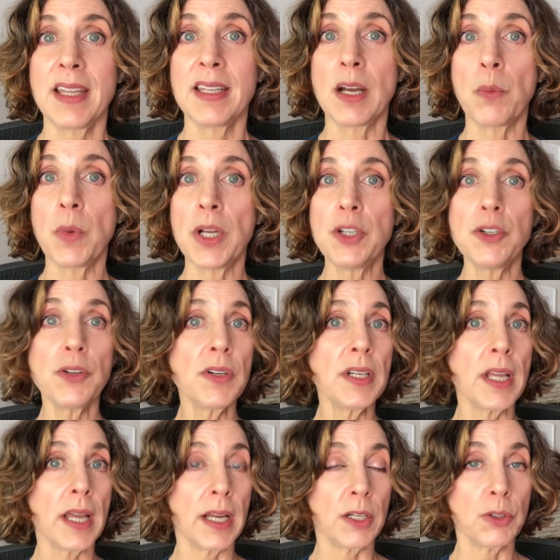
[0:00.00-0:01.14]
Now, when you're an
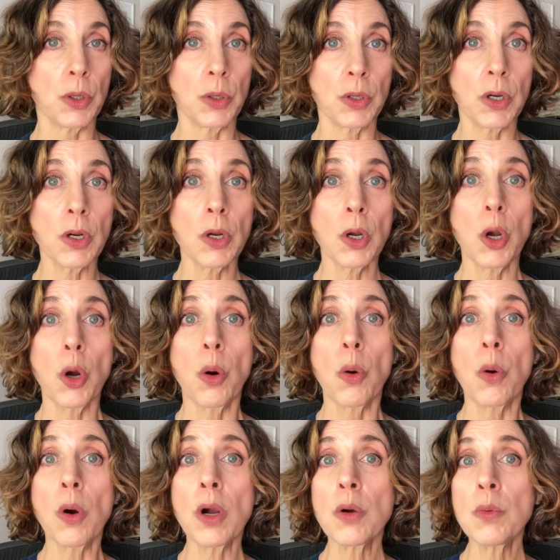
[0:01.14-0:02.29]
egg donor
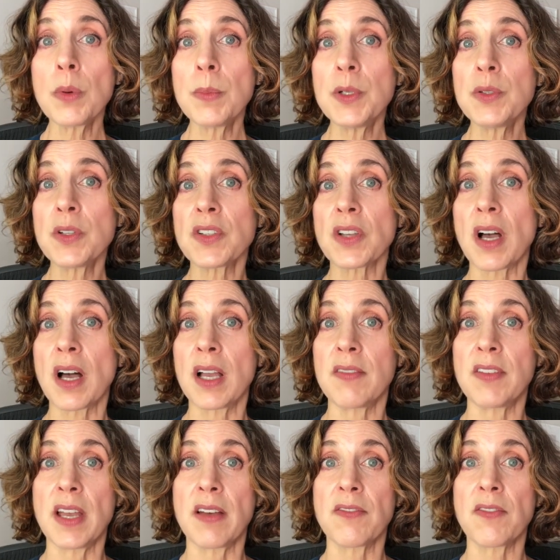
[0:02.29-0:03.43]
or a woman who does
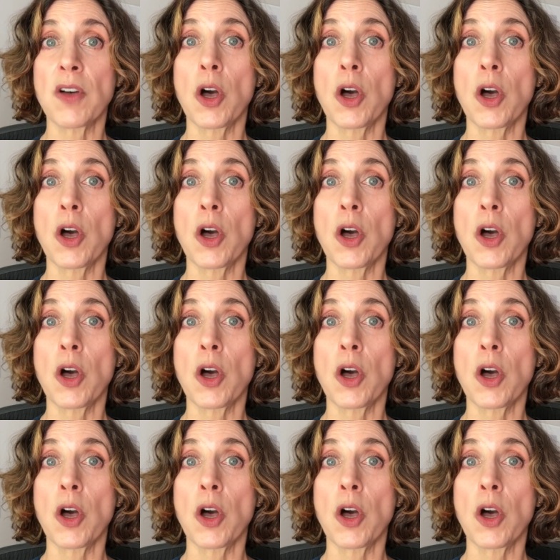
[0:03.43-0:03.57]
IVF